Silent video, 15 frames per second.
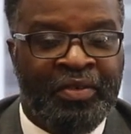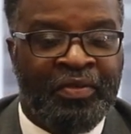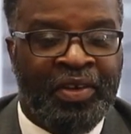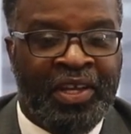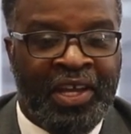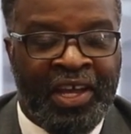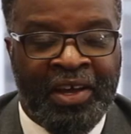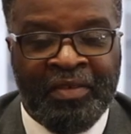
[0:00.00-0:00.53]

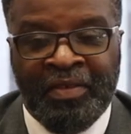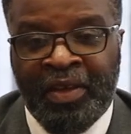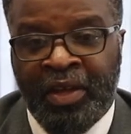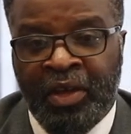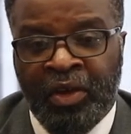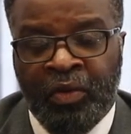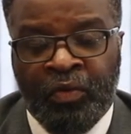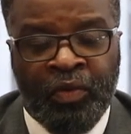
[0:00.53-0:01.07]
We have
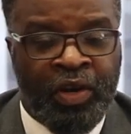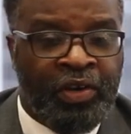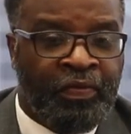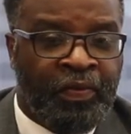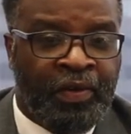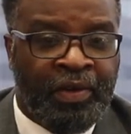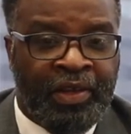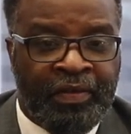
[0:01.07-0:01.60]

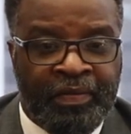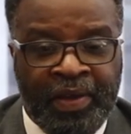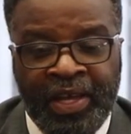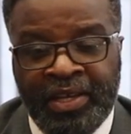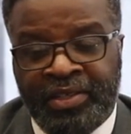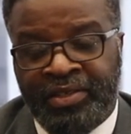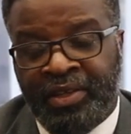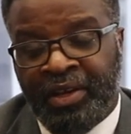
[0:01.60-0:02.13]
wonderful
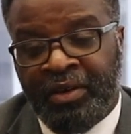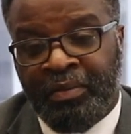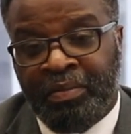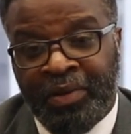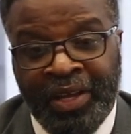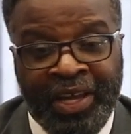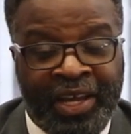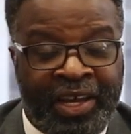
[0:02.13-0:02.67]
events that are
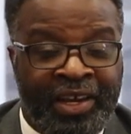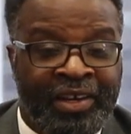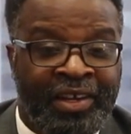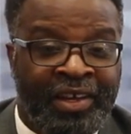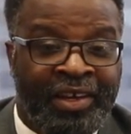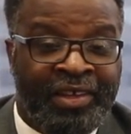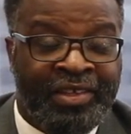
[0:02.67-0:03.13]
planned.